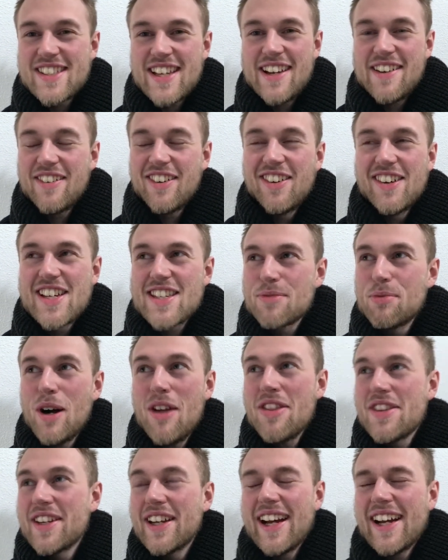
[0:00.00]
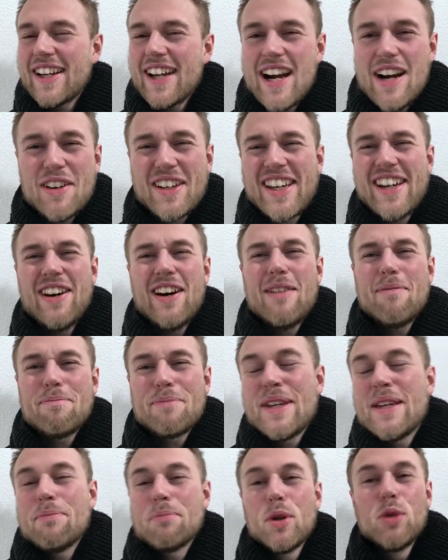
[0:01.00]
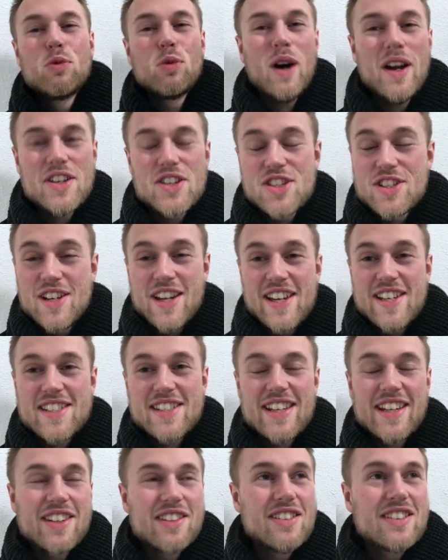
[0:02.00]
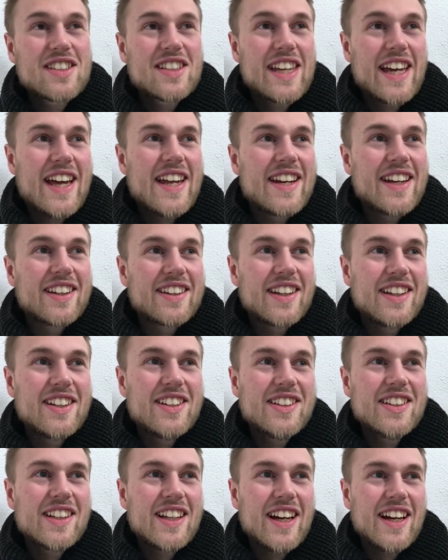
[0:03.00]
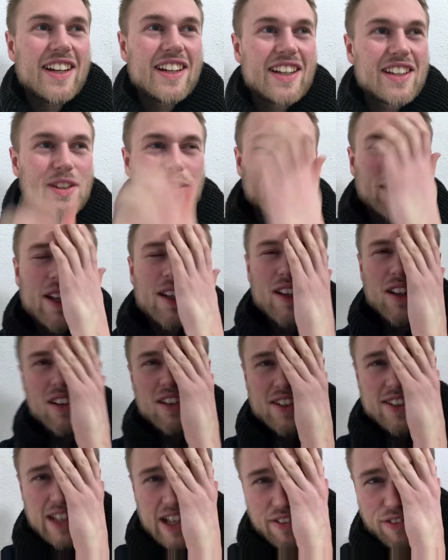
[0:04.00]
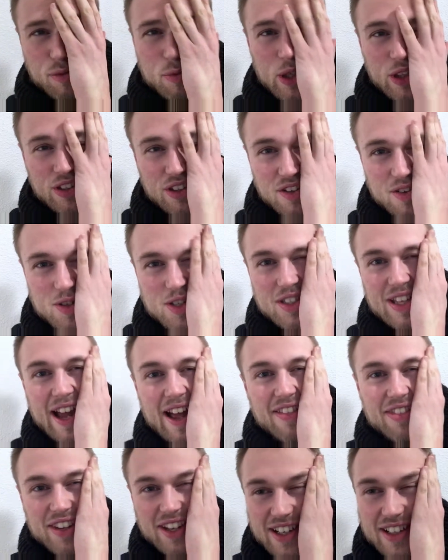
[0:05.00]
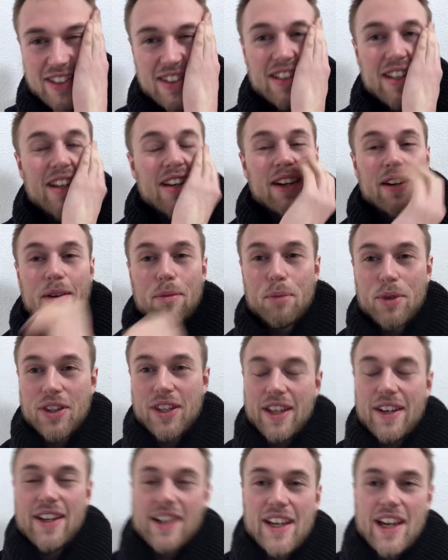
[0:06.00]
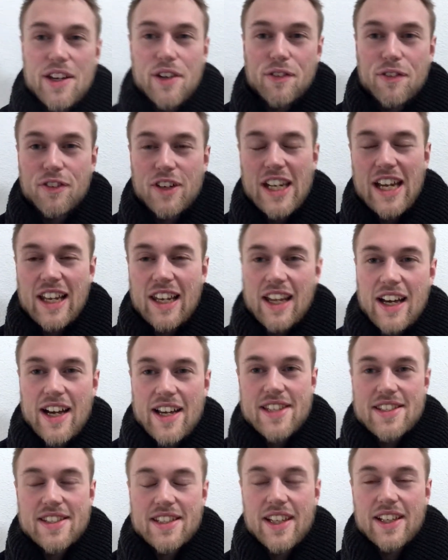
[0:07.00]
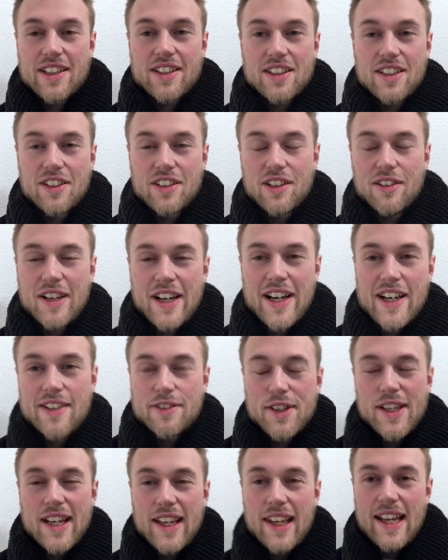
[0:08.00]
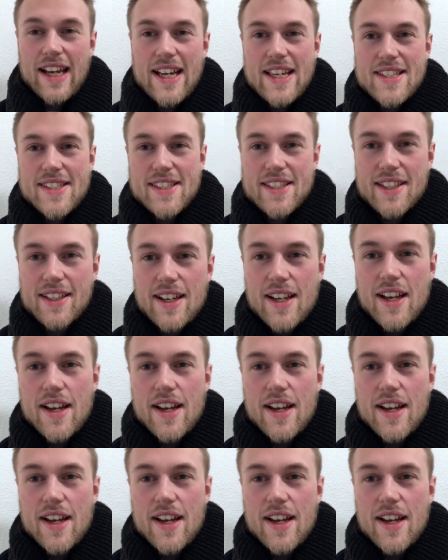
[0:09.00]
I always wondered that. How can people watch this? I don't get it. It took a long time for me to understand it. But then I kind of realized it. You know what I realized?